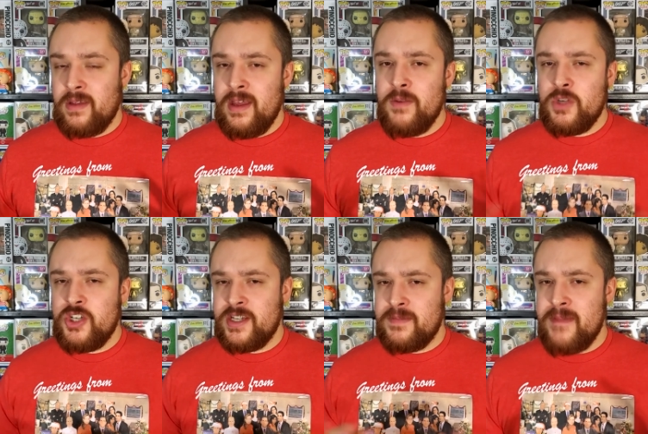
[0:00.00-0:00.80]
It was
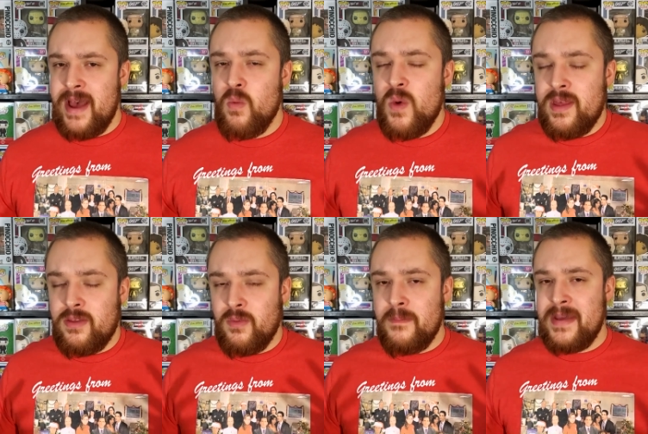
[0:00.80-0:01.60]
just met
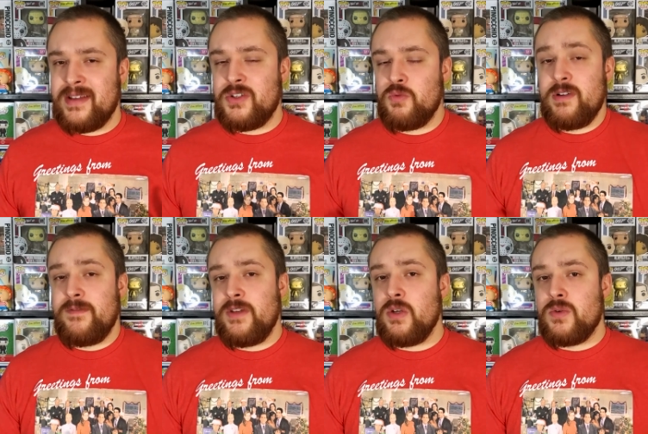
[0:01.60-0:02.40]
with mixed
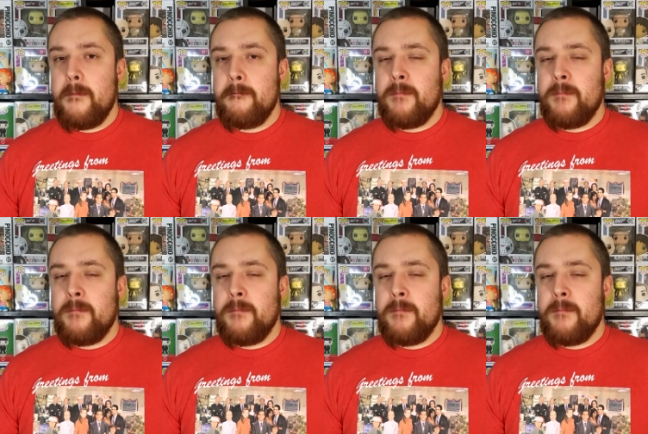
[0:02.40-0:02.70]
reviews,